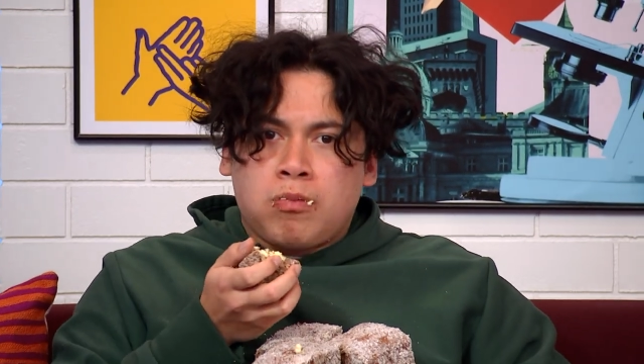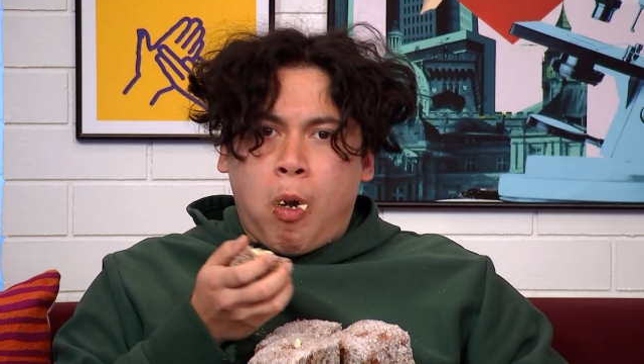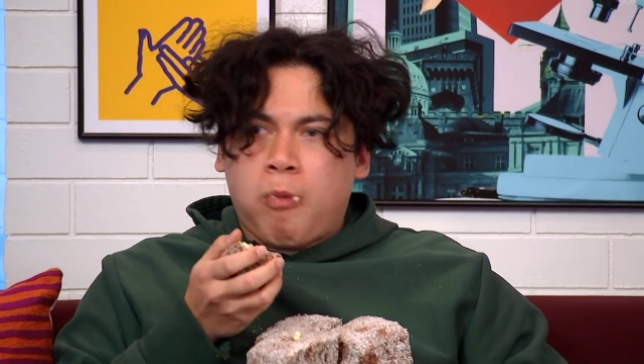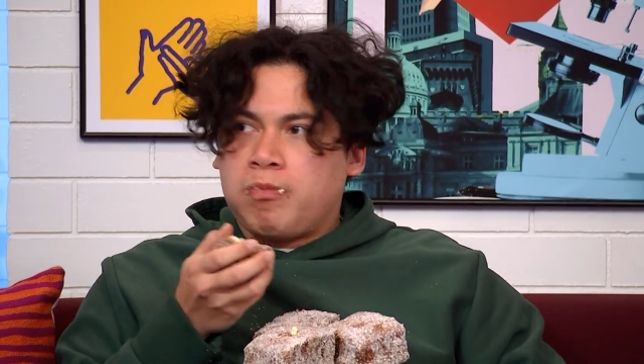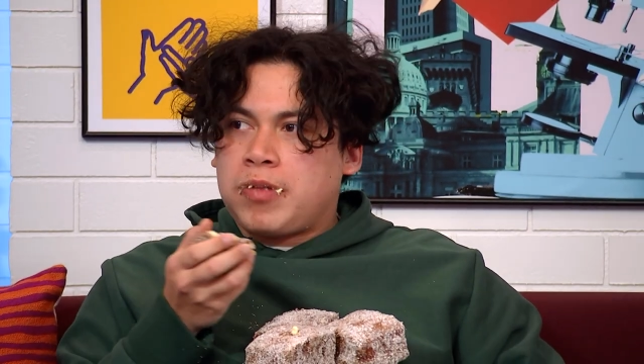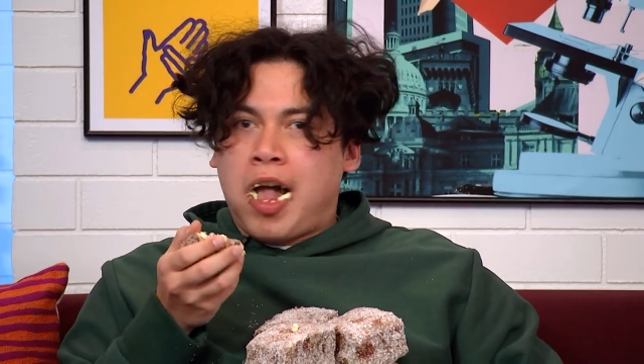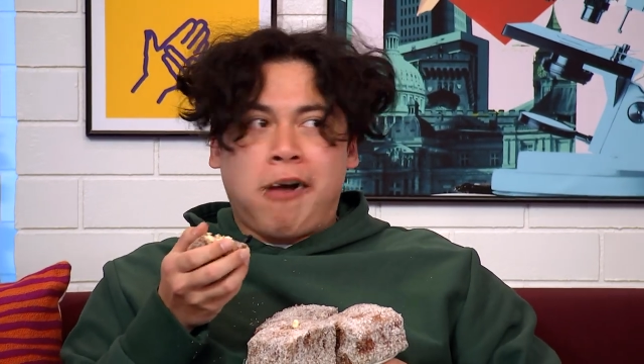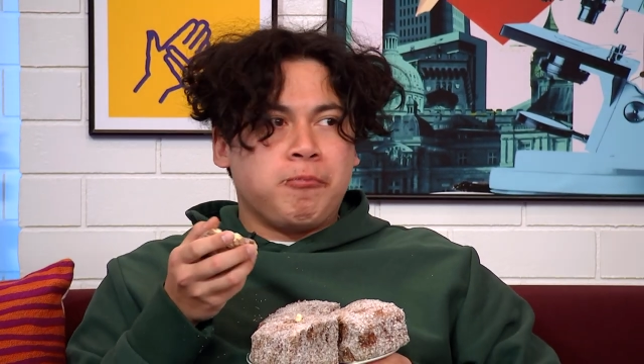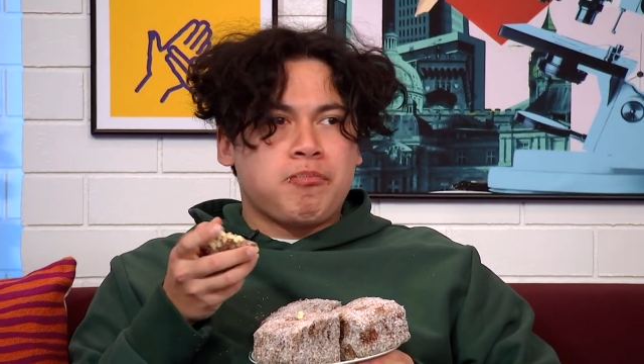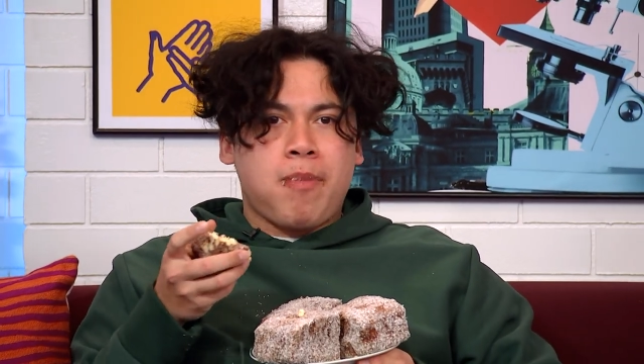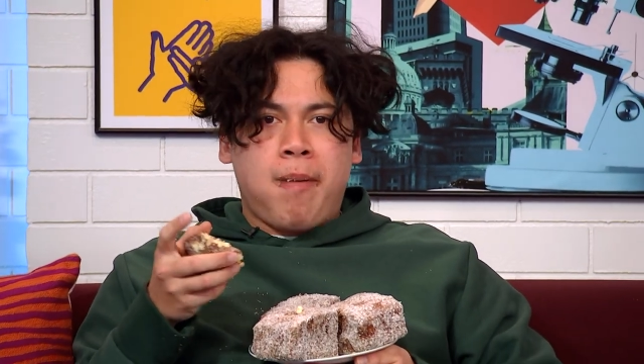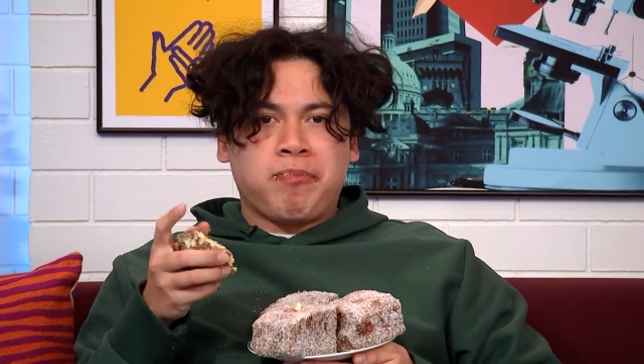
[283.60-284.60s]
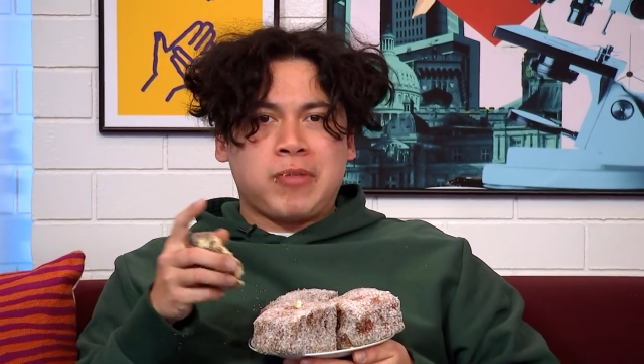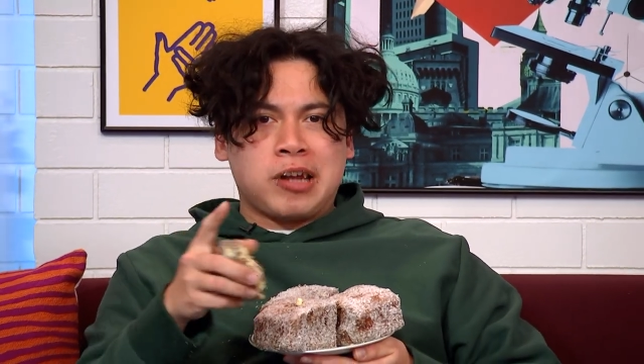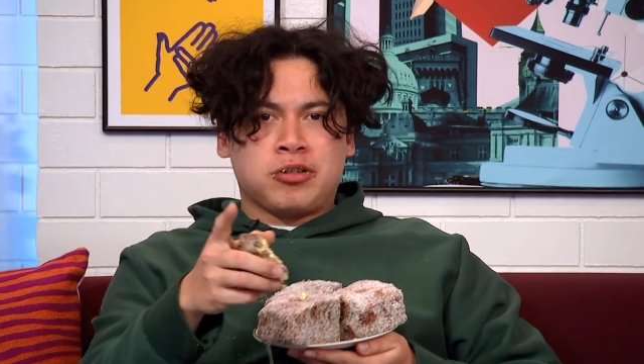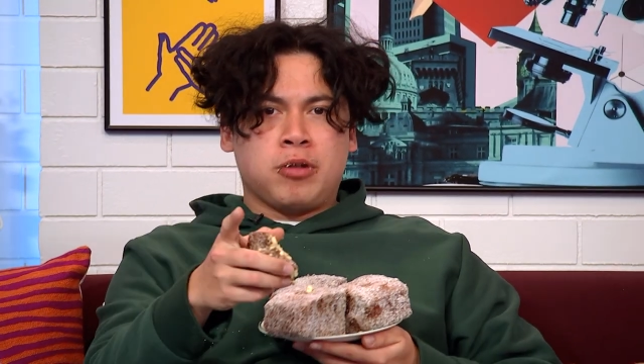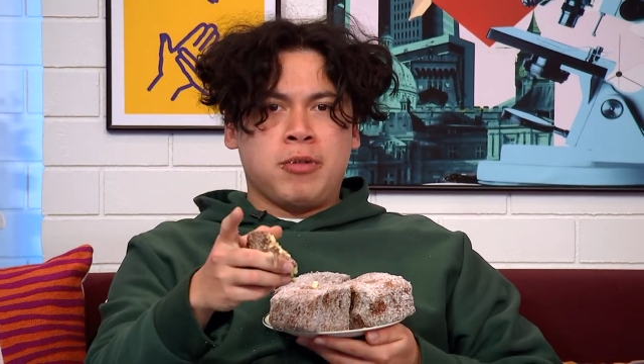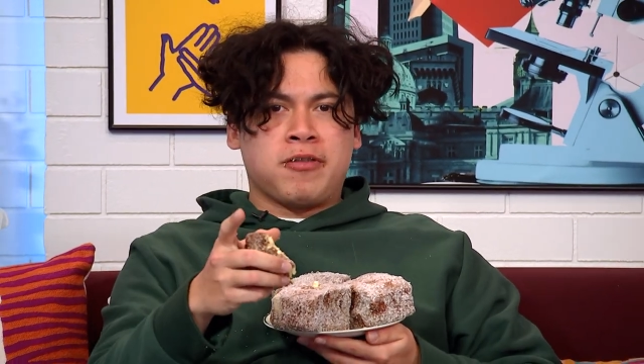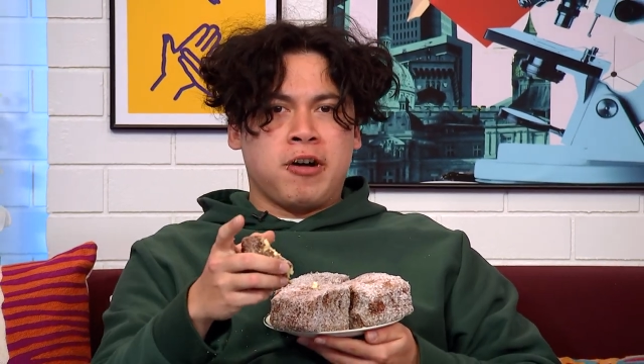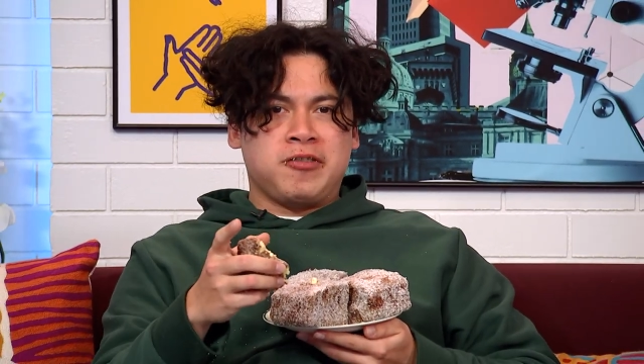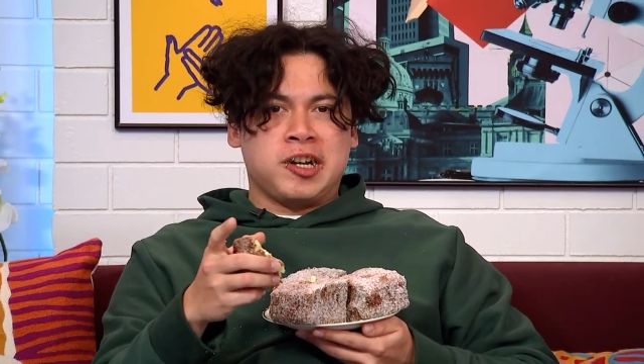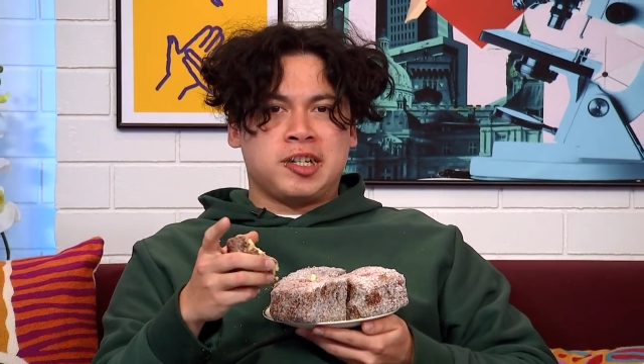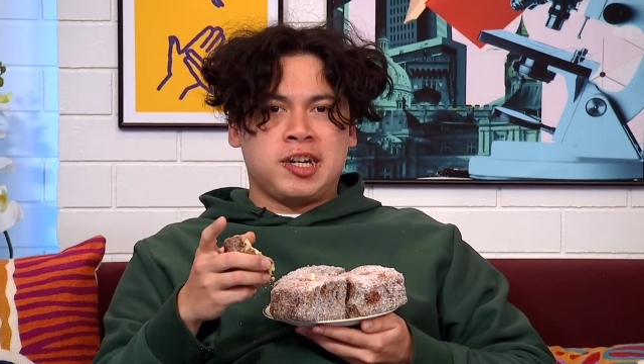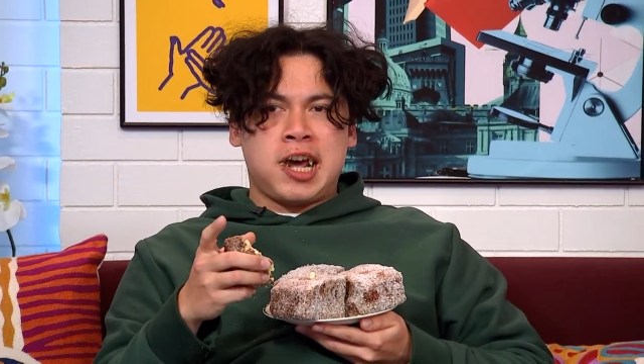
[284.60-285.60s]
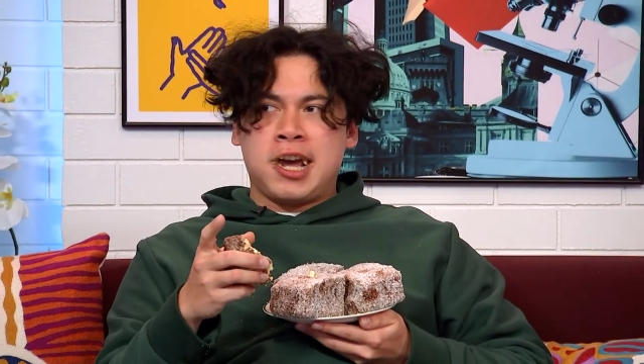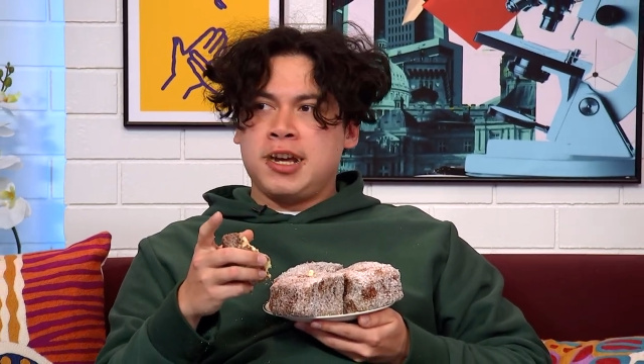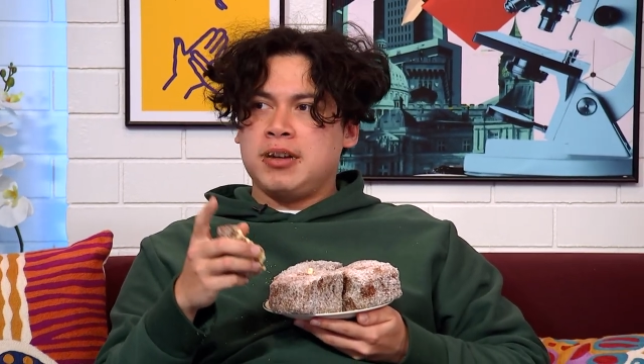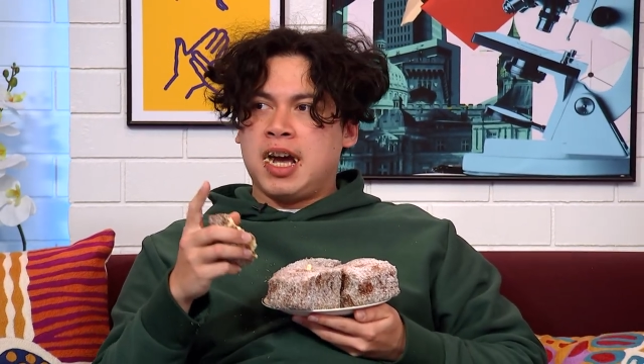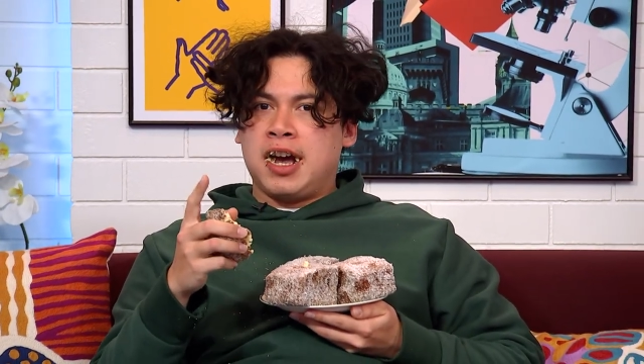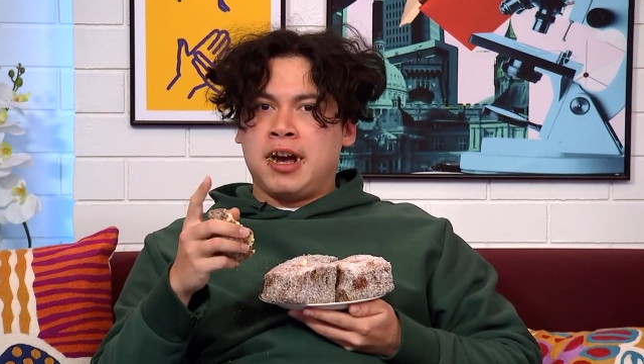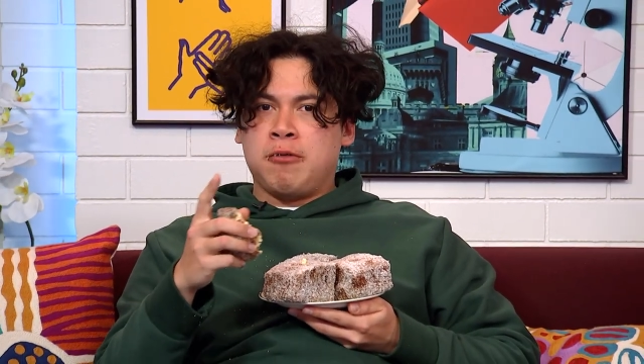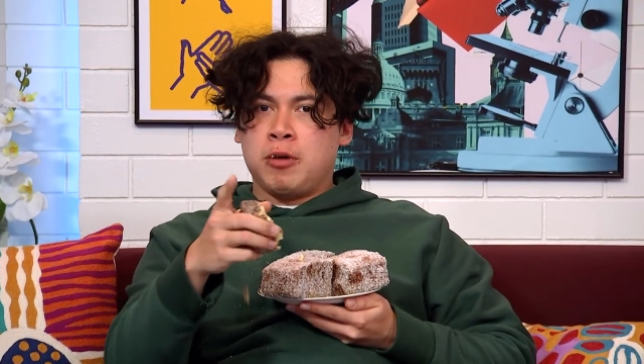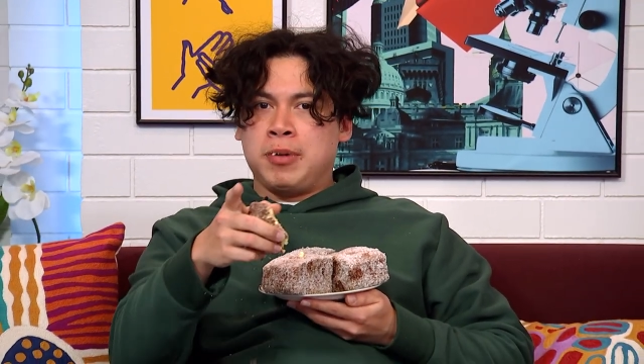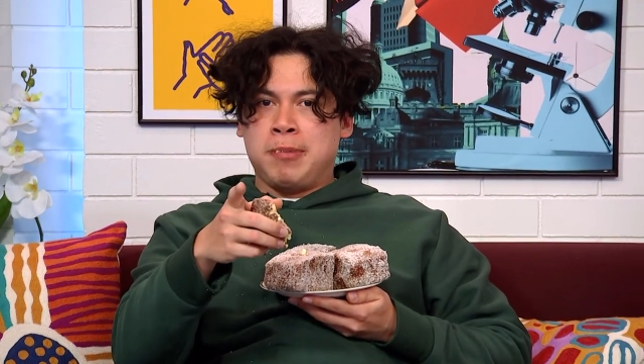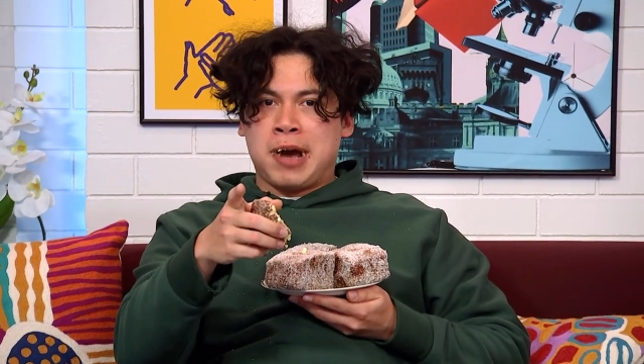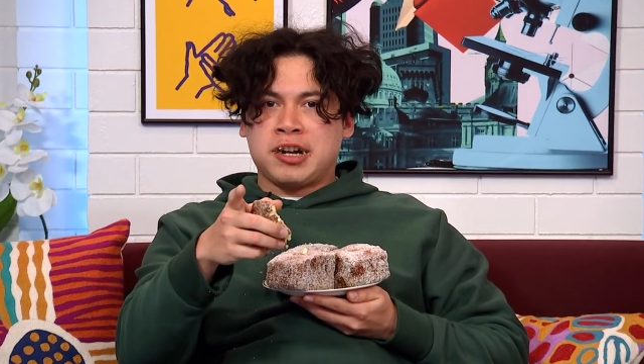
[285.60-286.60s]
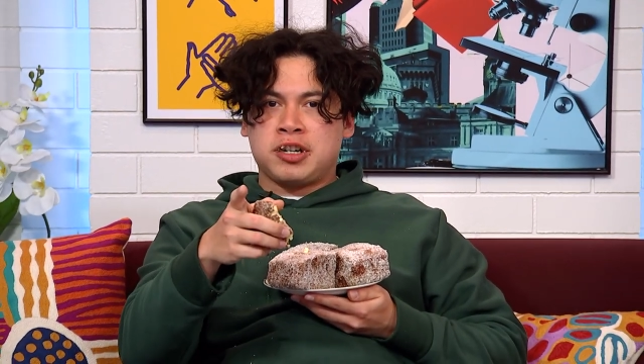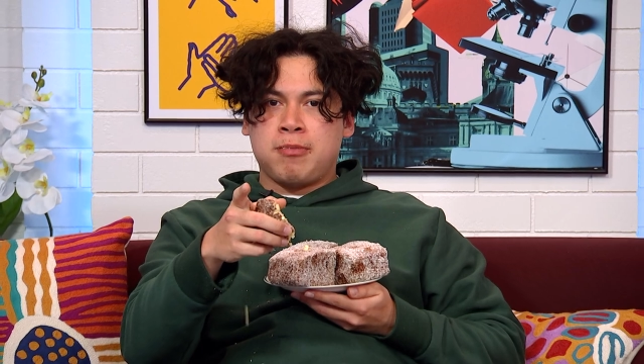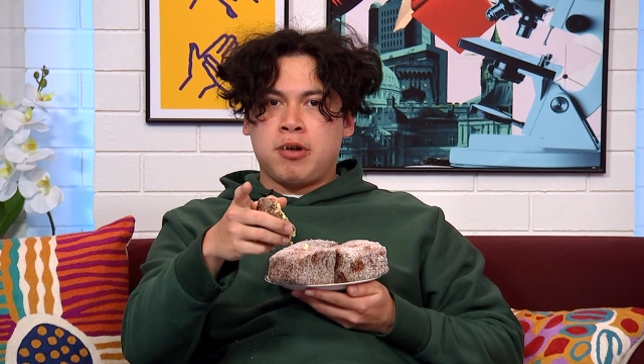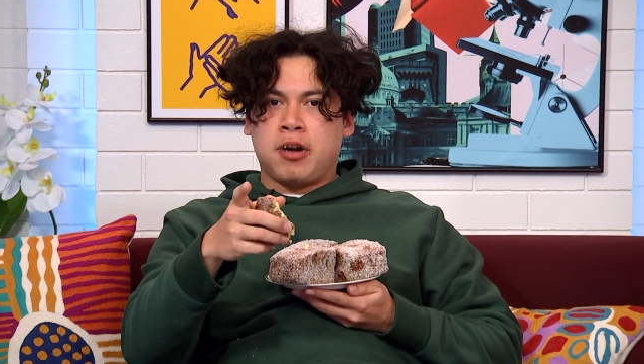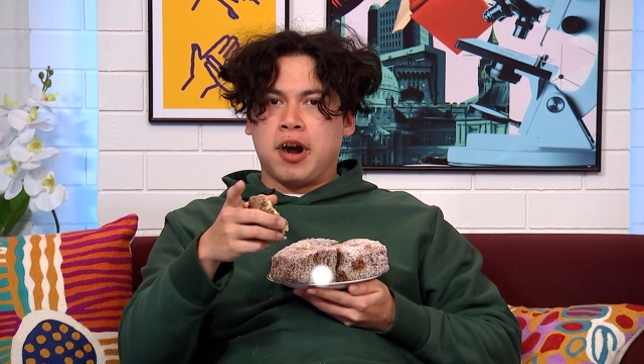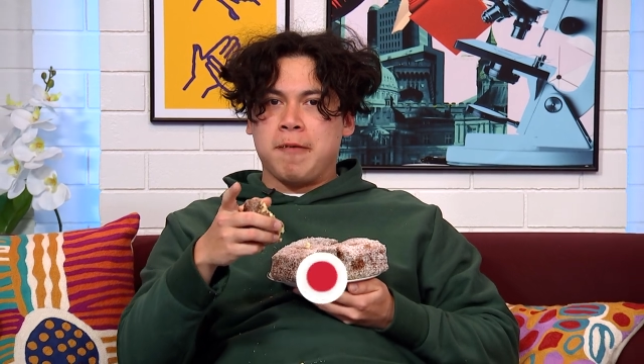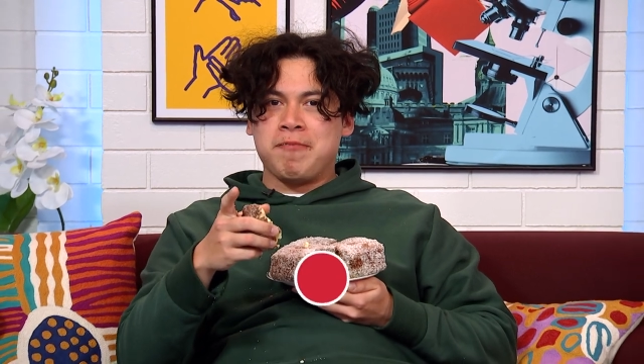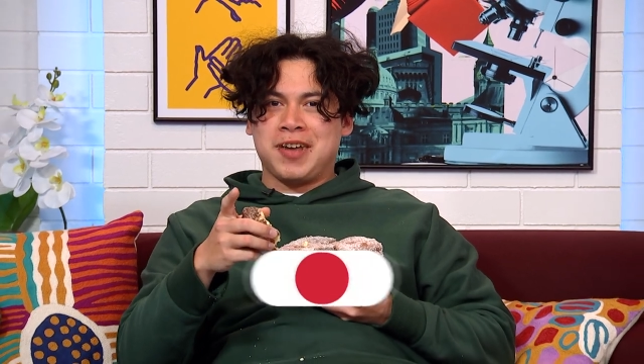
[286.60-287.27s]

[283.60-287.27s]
Oh, um, that's all we've got for you today. Uh, we'll be back tomorrow.